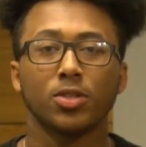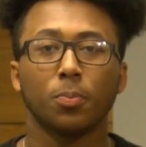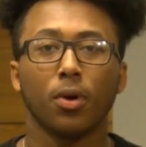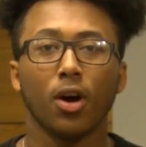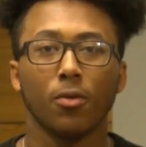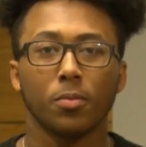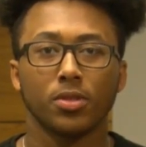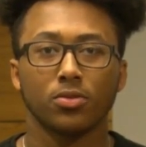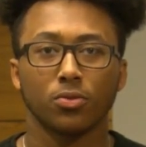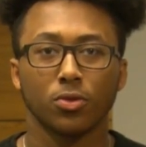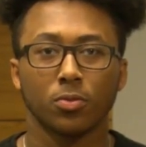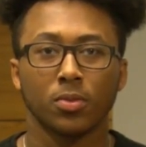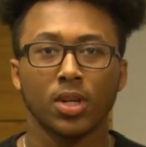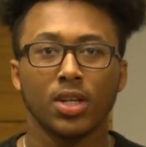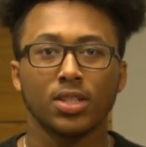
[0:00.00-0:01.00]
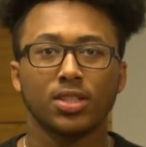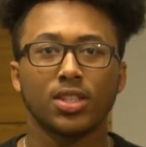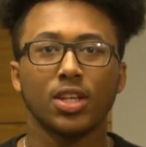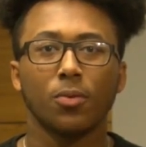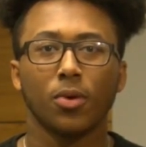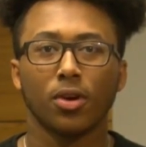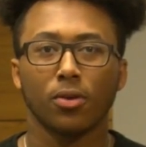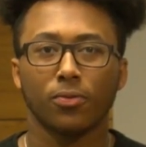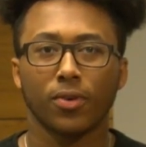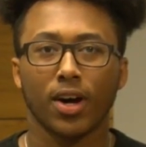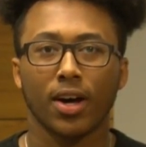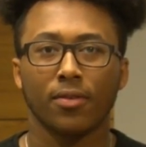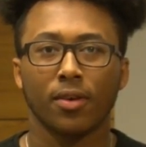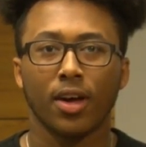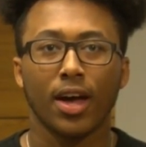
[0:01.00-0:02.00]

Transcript: Boffman's room, C105.